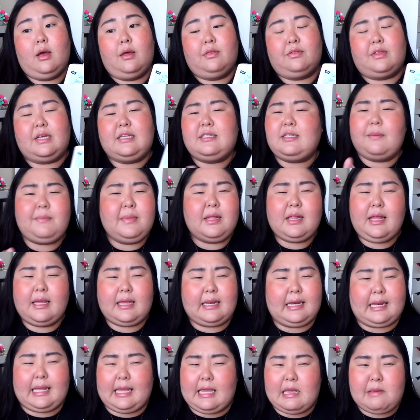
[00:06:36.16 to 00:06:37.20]
they sent me
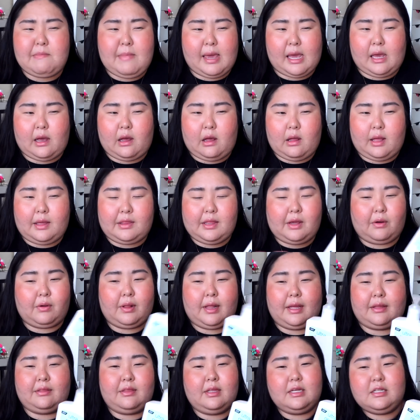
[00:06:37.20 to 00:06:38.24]
like an email and they were
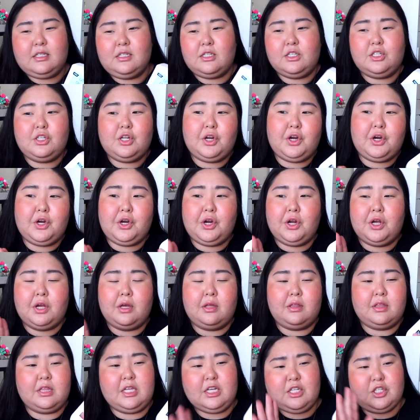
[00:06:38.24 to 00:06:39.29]
like, these are
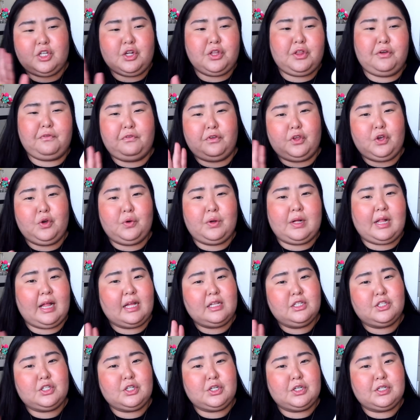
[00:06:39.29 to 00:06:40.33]
the few
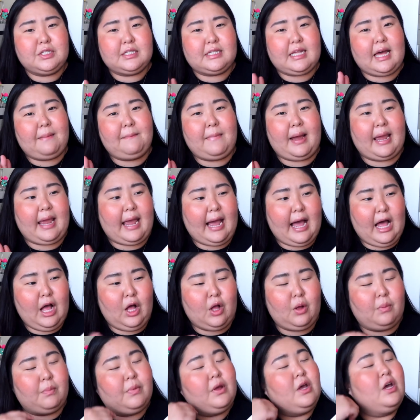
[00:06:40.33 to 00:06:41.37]
cleansers that might
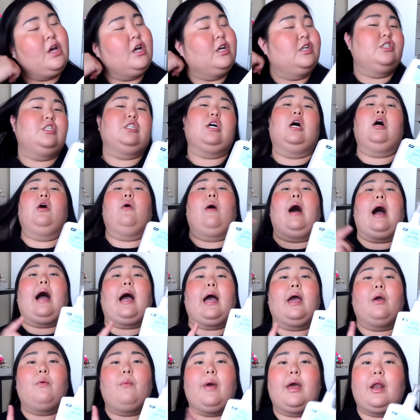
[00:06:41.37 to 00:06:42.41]
help. So
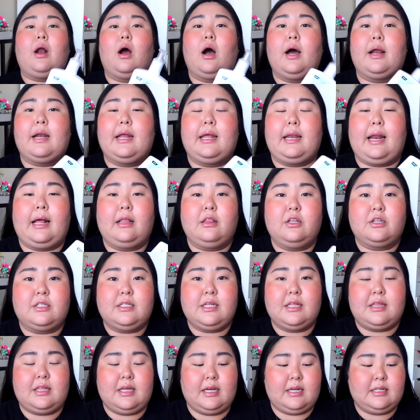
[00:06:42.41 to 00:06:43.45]
I went on and I looked
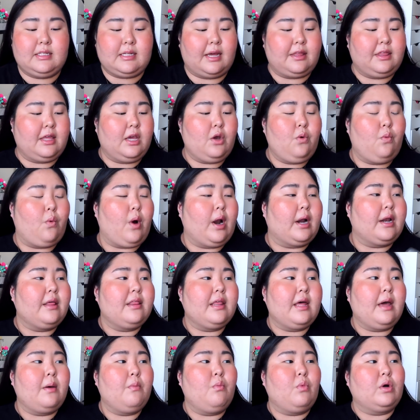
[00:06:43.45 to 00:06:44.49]
at this. I think one of
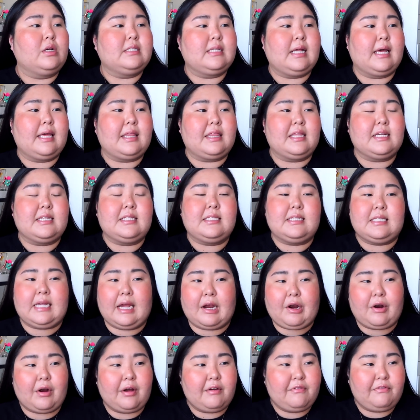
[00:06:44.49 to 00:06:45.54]
them was like the
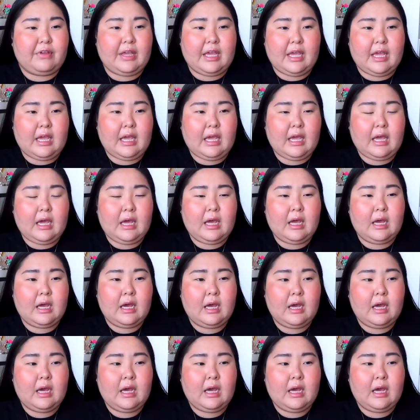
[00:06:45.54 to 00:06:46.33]
CeraVe